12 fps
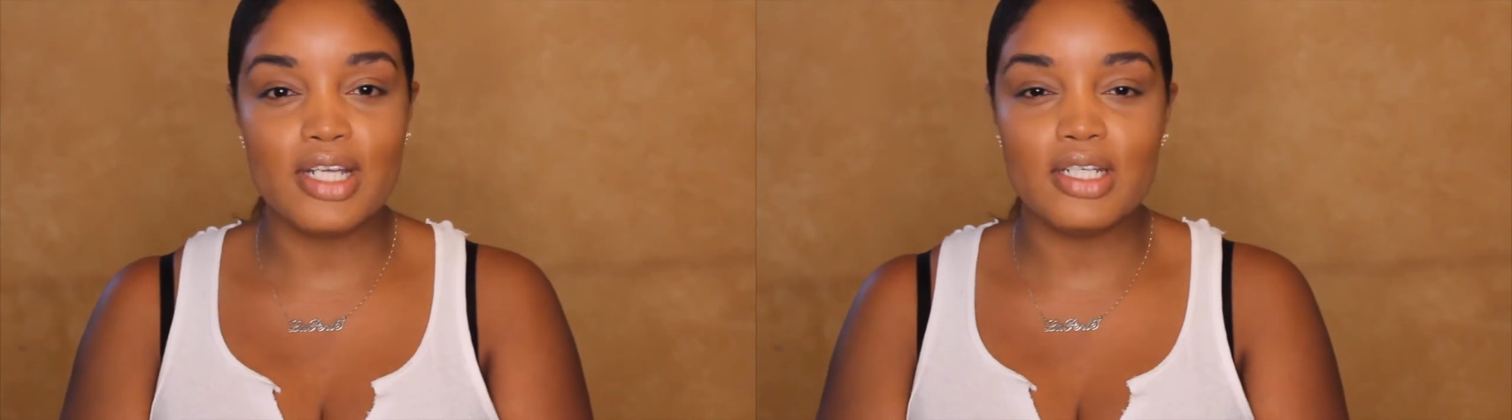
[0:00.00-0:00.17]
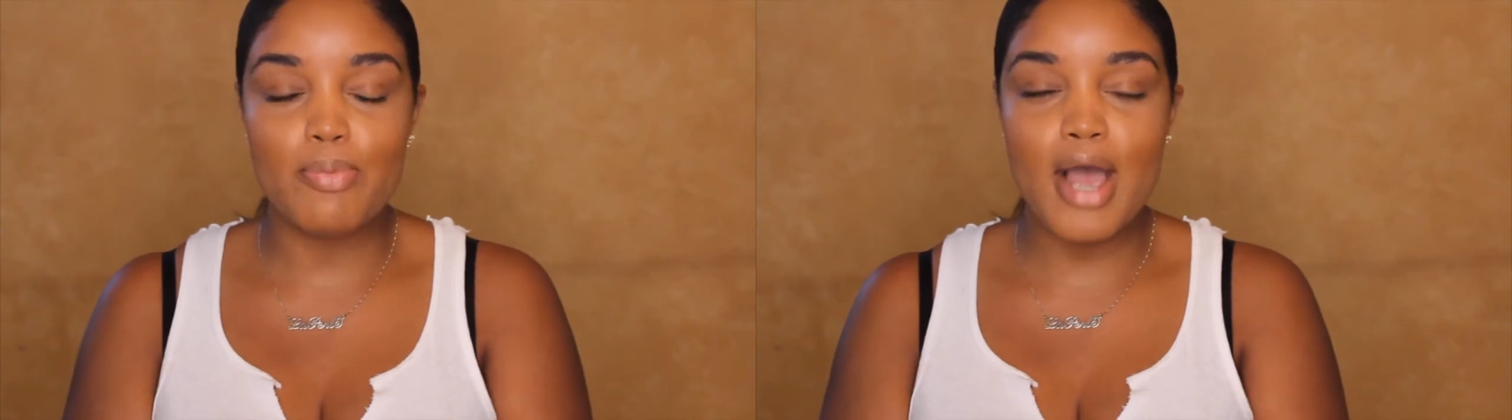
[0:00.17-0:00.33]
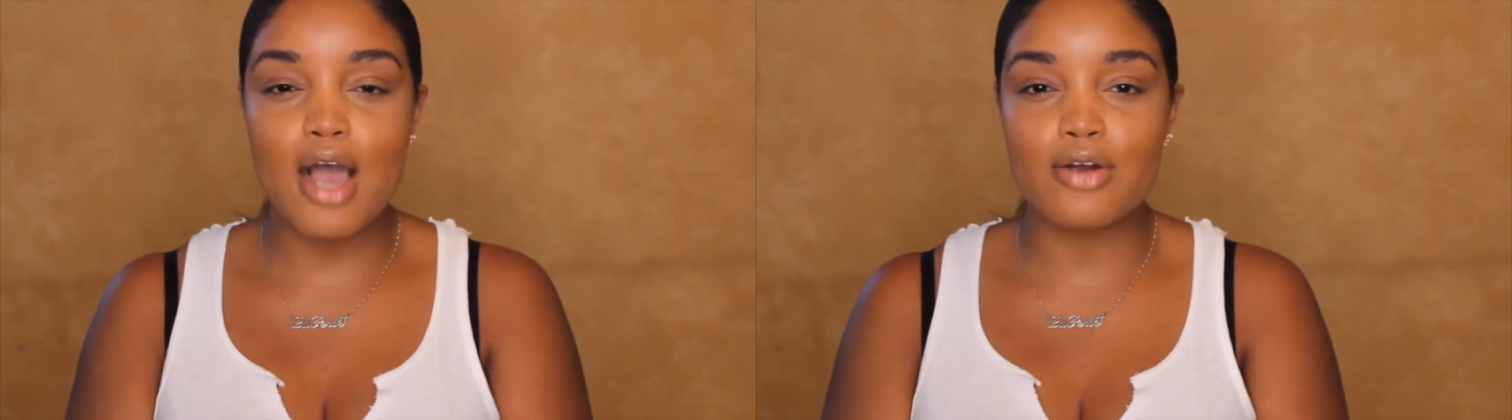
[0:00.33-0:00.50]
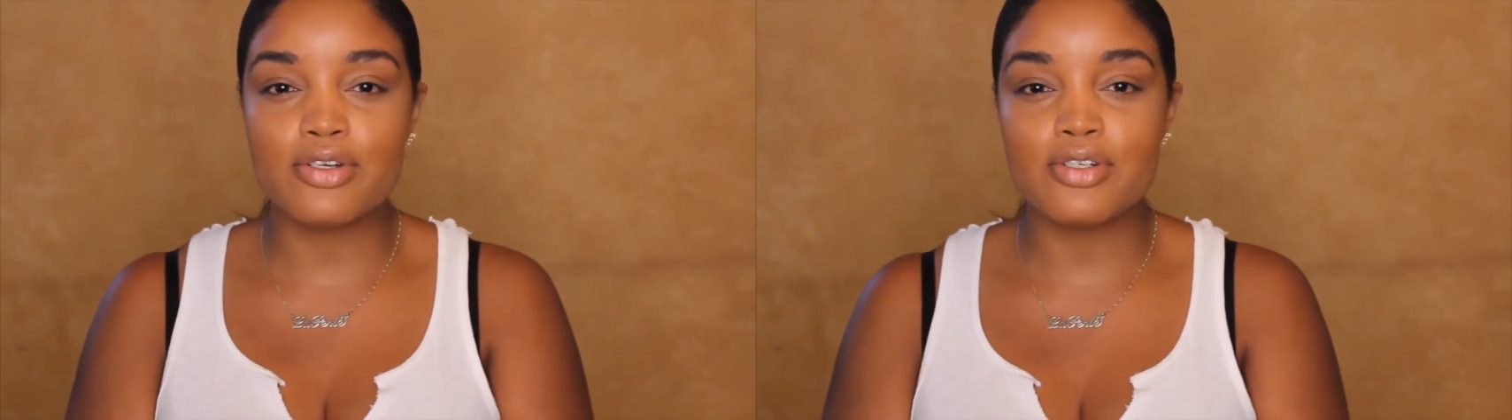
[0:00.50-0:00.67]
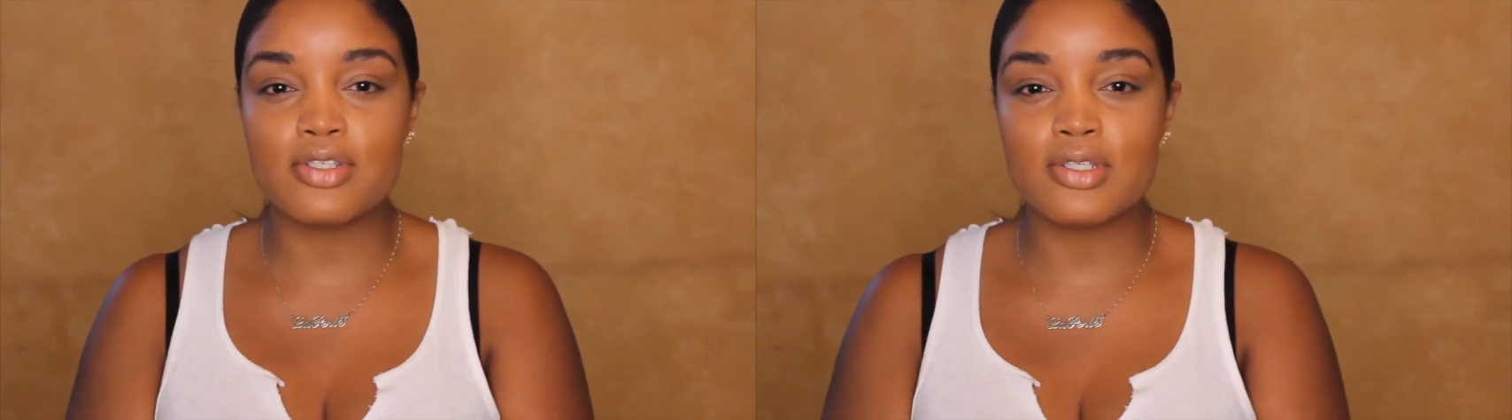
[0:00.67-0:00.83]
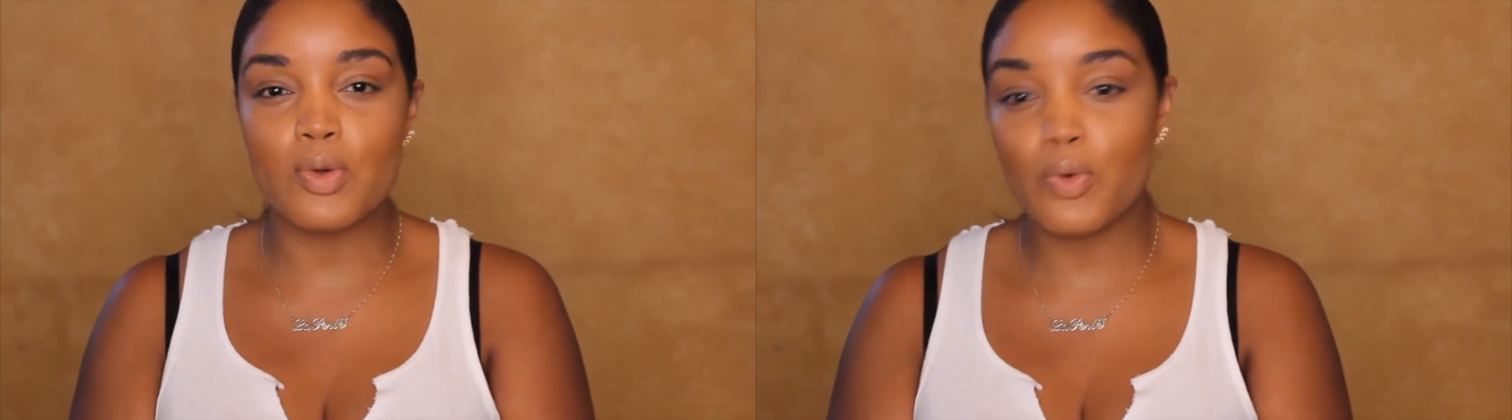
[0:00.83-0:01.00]
any
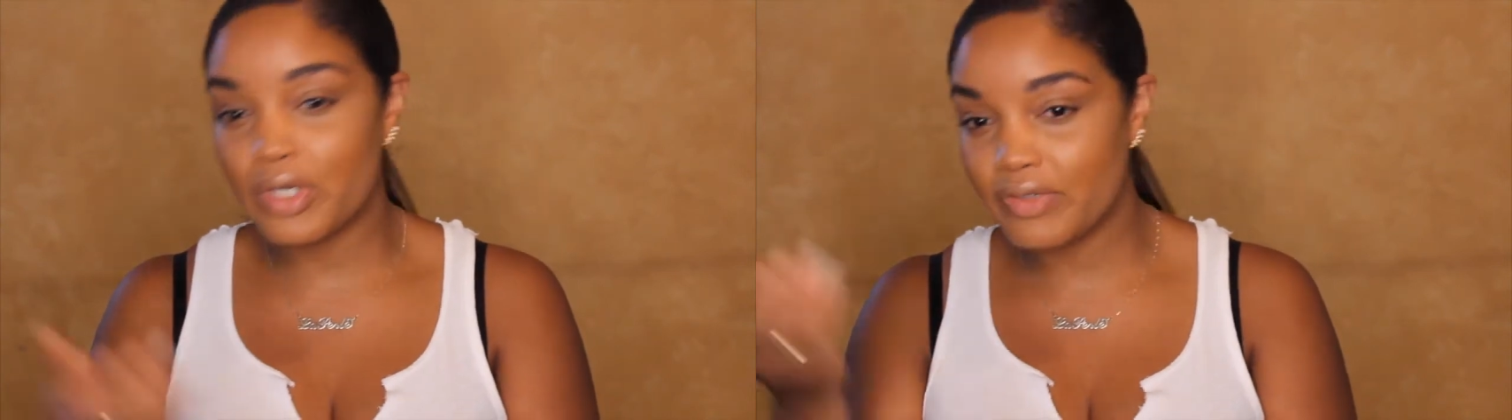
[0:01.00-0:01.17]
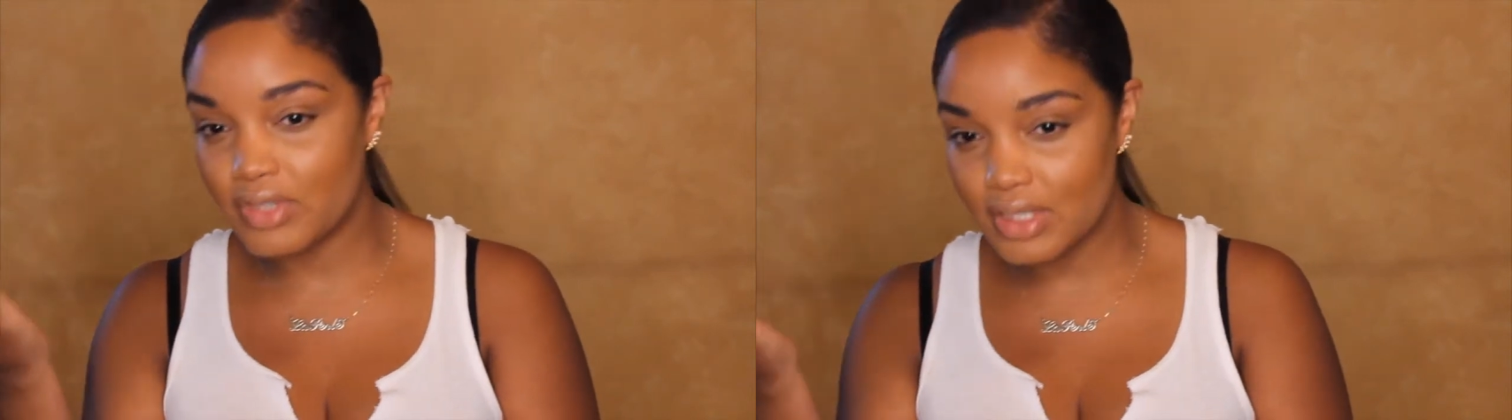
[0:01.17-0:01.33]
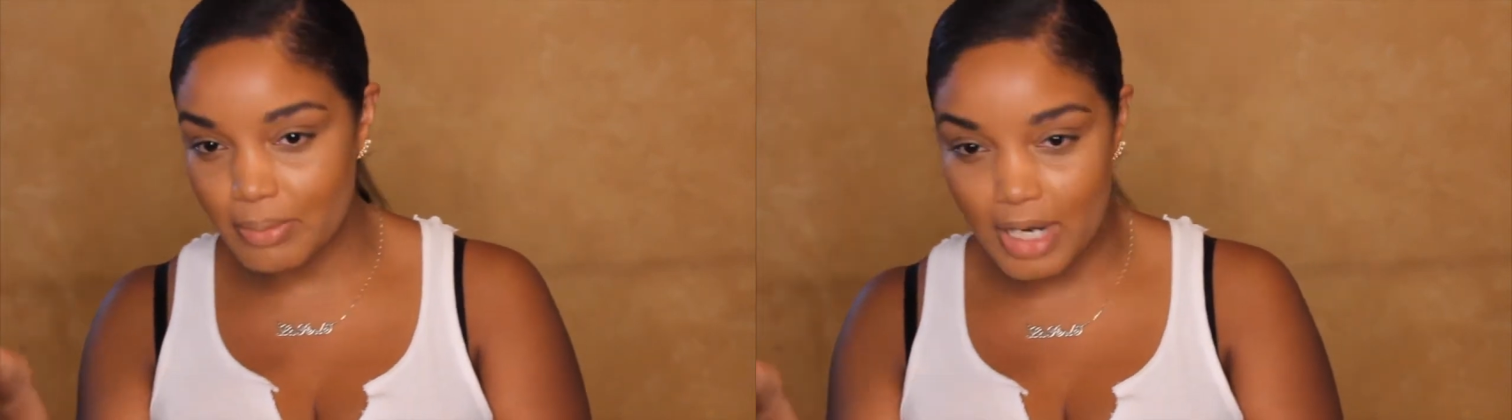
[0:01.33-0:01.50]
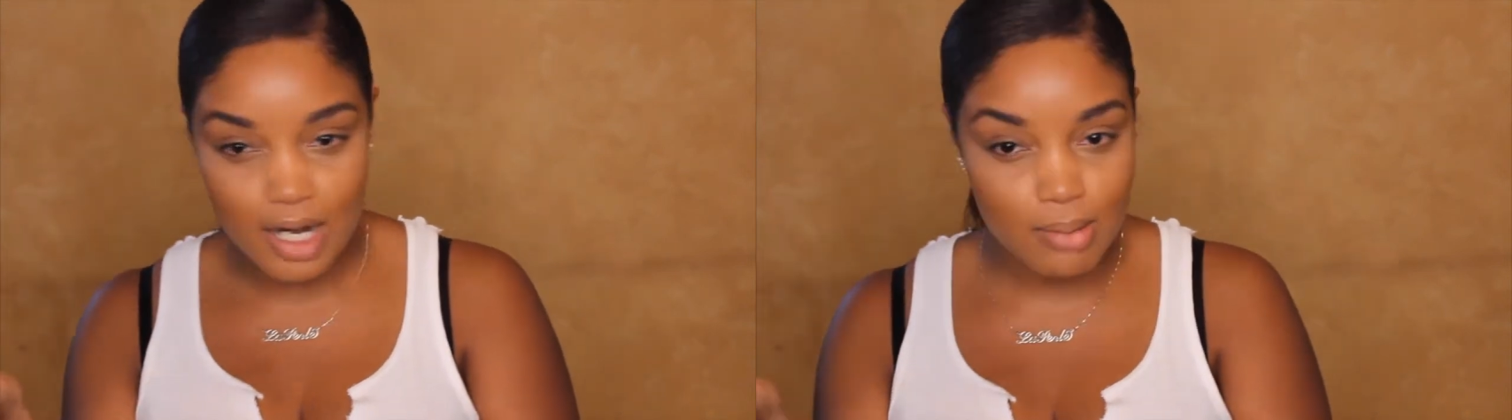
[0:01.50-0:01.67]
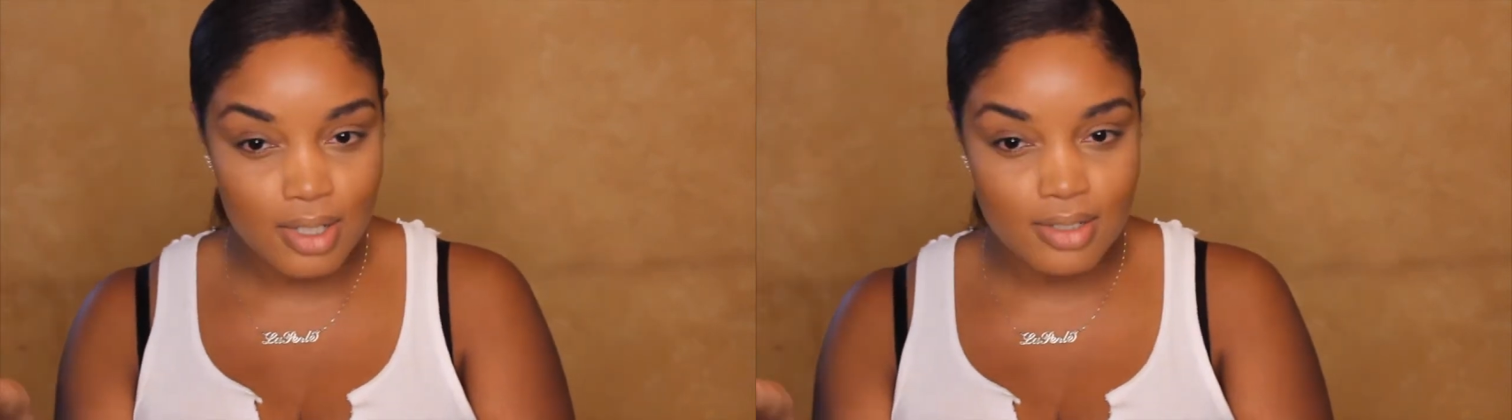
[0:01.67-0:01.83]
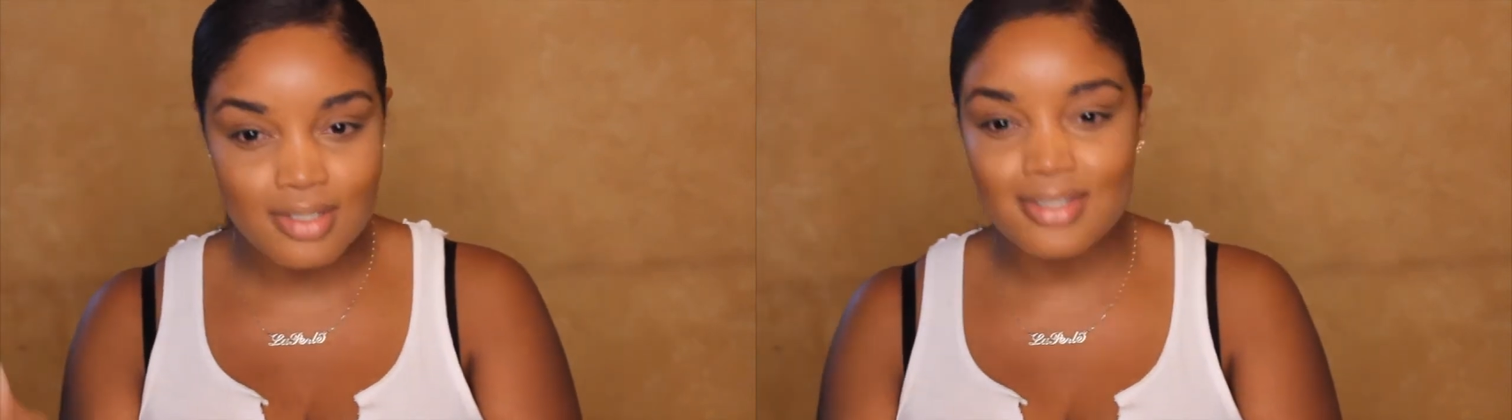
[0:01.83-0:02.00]
powders or even done my
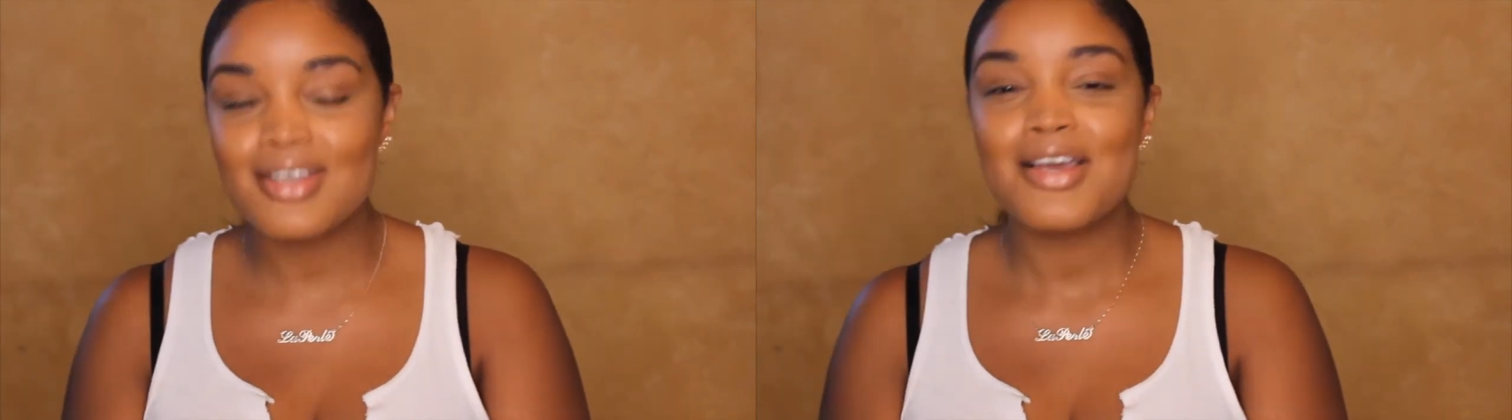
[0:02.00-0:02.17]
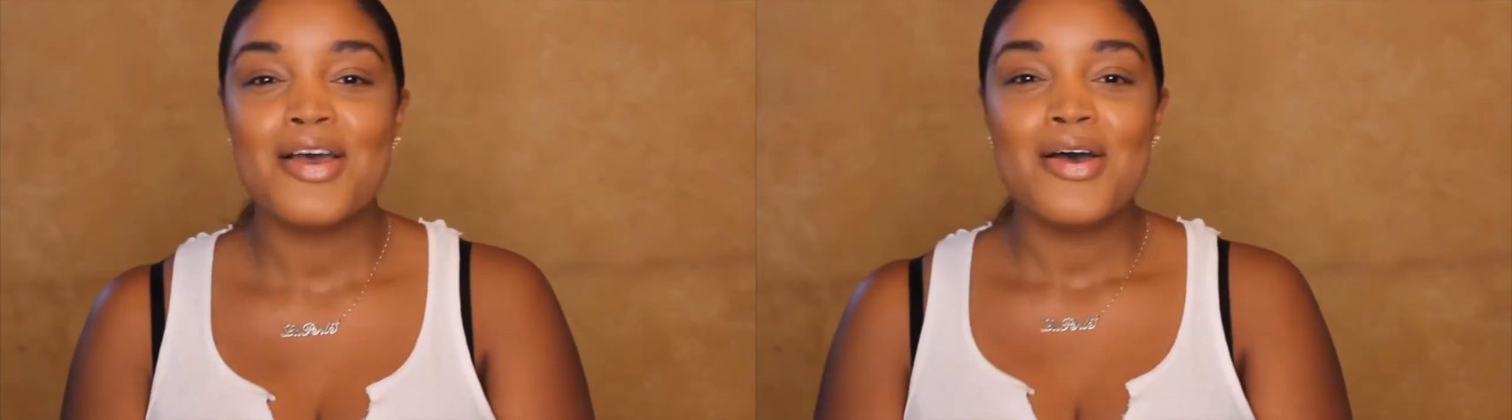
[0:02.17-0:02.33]
eyebrows,